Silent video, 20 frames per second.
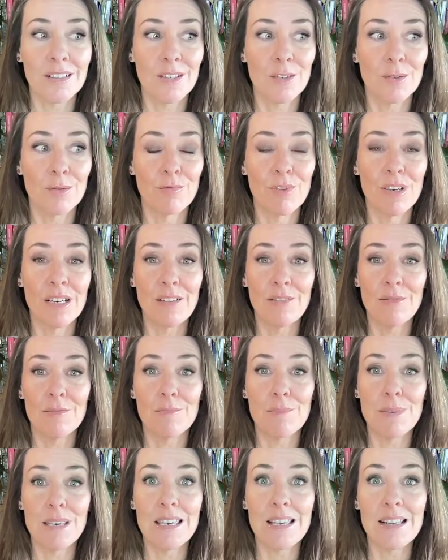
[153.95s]
to really
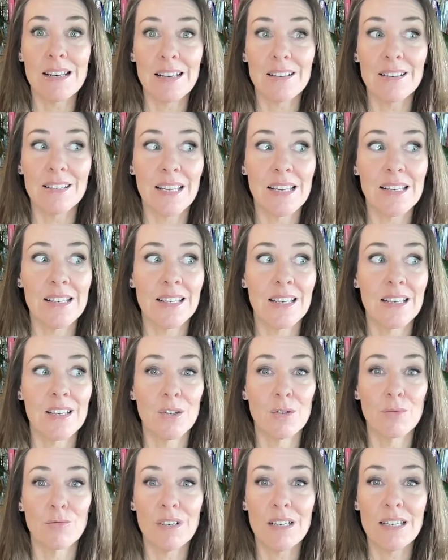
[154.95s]
be in our center
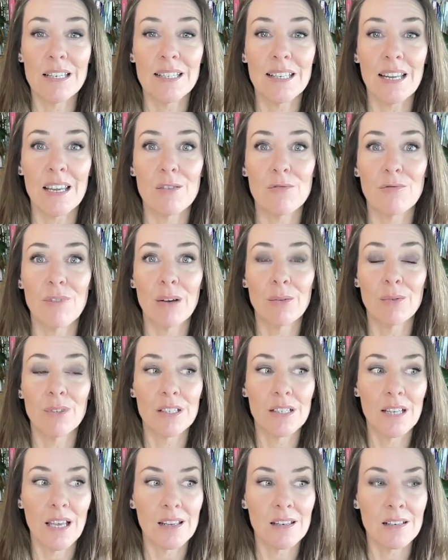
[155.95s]
and to really stay
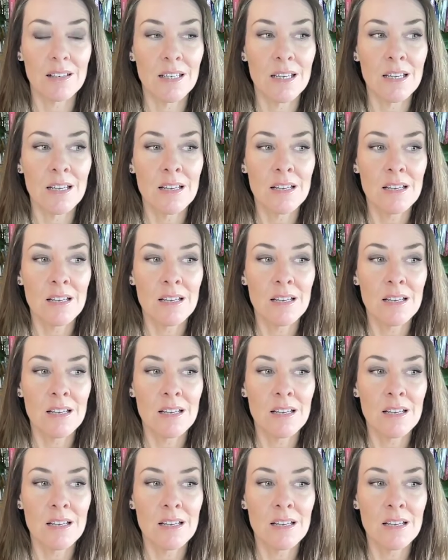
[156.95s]
grounded and